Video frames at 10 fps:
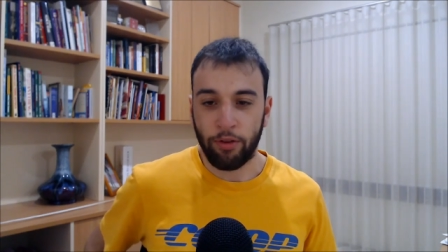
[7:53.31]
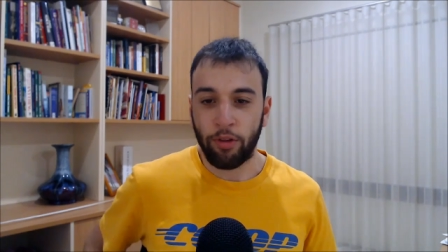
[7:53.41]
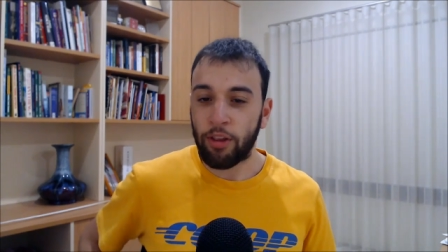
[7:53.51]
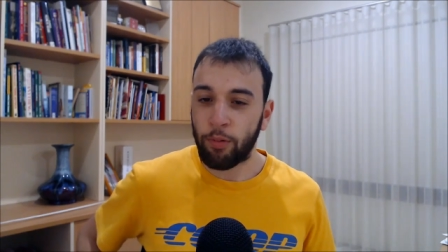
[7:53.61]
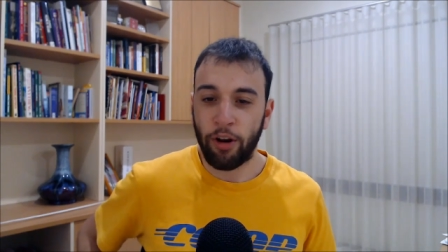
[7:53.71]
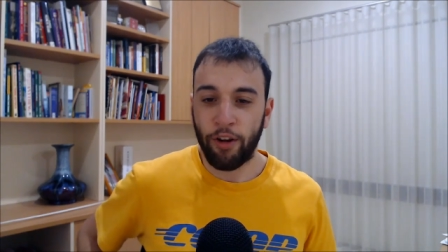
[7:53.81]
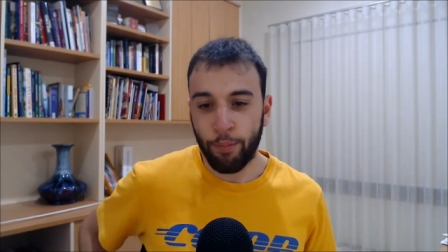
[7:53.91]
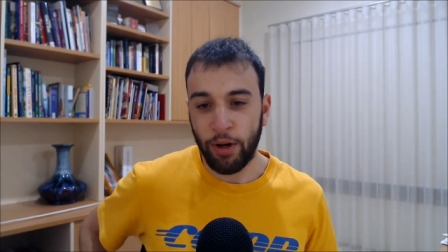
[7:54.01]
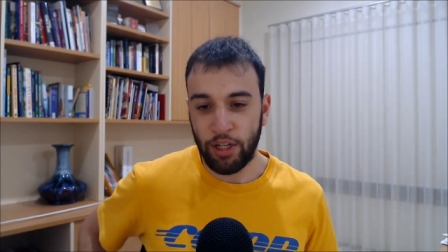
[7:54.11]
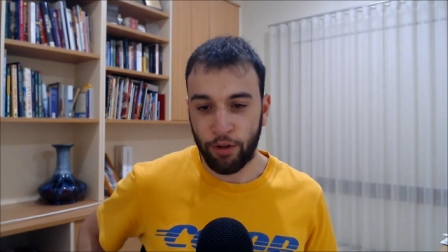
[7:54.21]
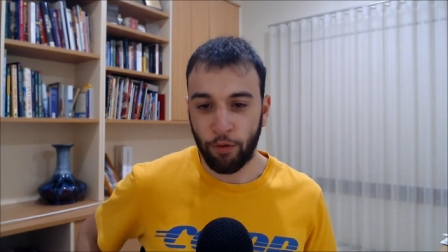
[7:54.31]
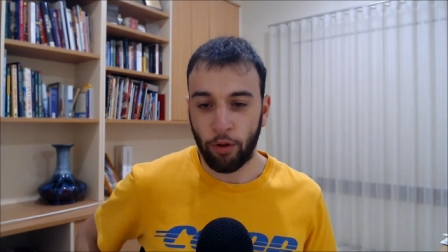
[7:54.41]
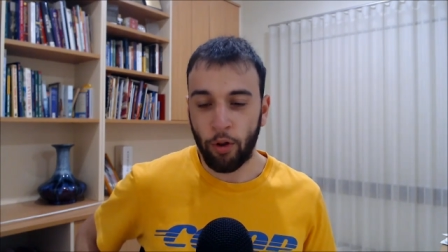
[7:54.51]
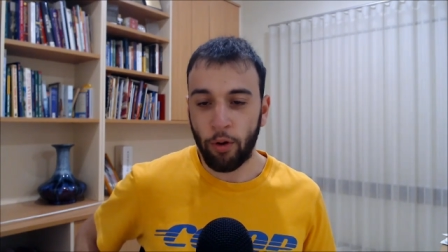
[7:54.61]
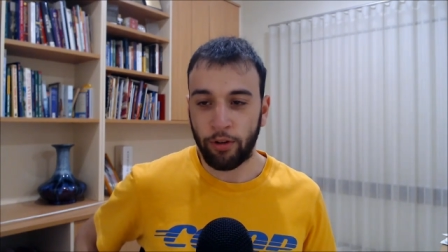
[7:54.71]
So this one I've preached for a
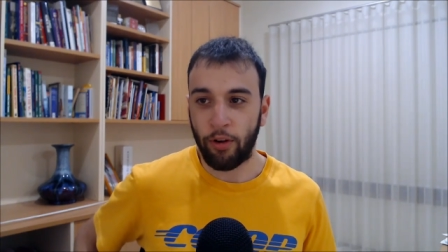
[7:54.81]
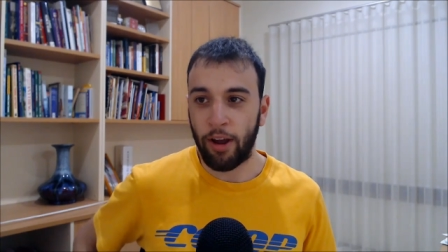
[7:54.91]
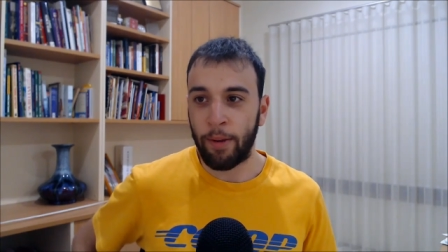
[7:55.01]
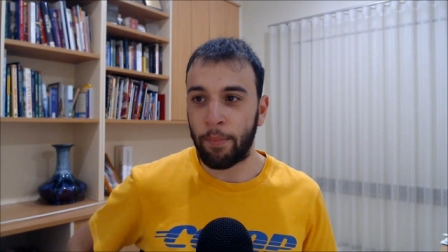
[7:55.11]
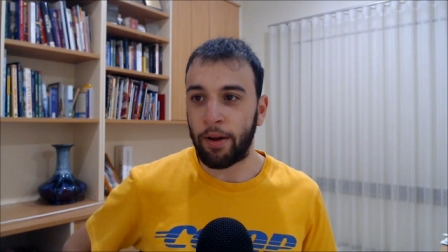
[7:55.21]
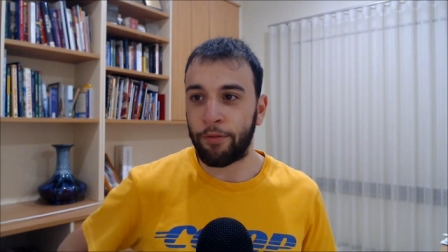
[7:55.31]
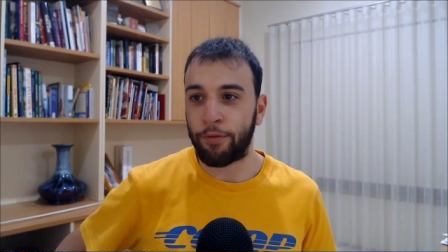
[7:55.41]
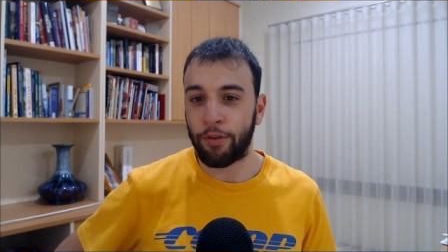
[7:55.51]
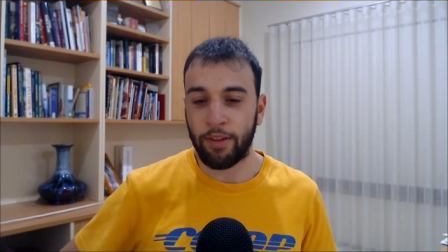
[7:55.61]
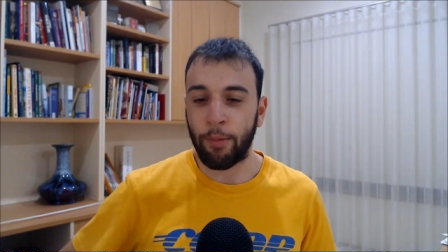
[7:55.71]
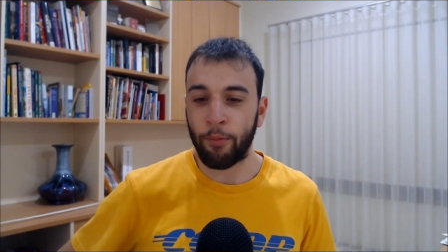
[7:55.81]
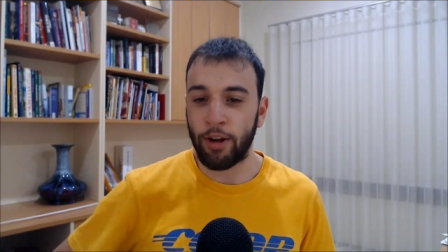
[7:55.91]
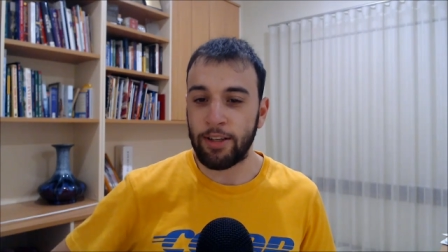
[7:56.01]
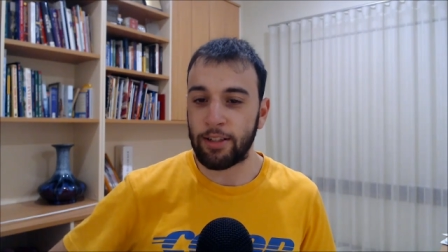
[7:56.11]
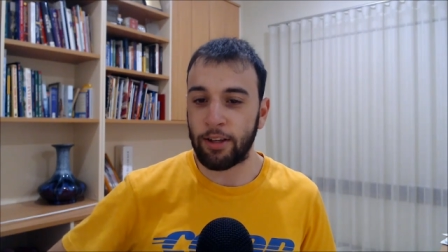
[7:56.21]
long time, but for some
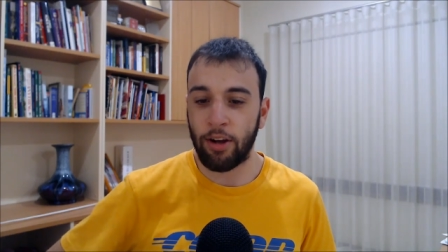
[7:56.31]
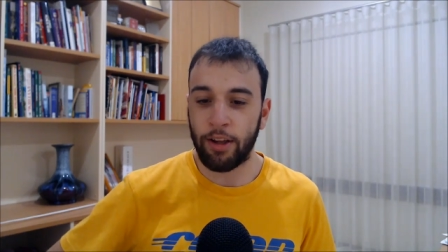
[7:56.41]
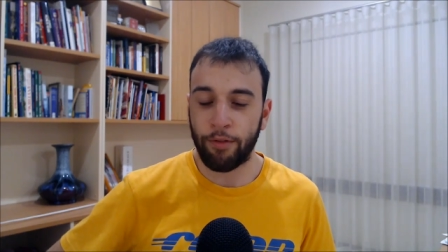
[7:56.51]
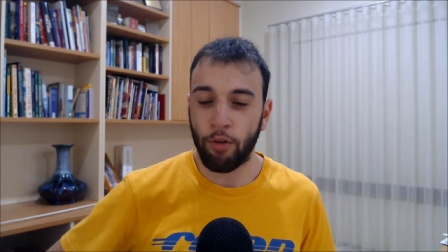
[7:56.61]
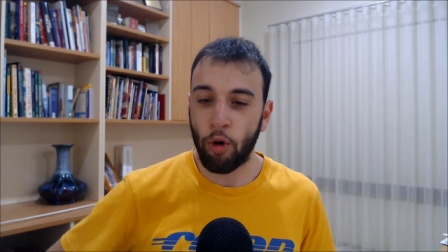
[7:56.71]
reason I